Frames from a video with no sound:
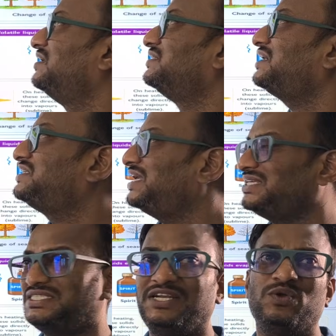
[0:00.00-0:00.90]
that
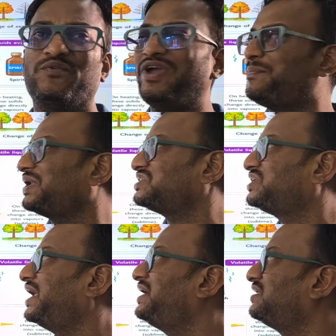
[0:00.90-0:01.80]
changes into vapor
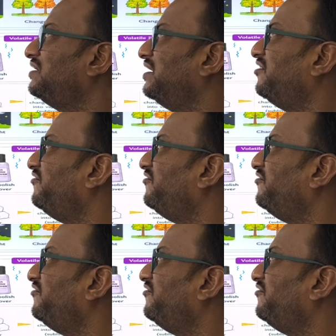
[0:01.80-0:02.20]
state